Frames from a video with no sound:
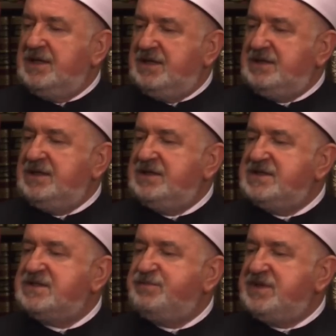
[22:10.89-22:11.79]
that it
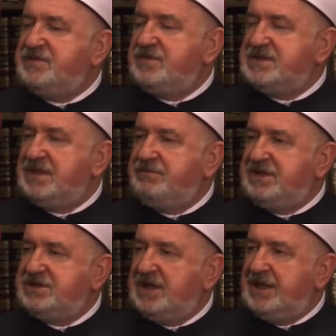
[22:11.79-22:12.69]
is peaceful
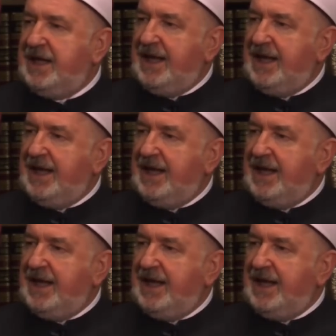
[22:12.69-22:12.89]
submission.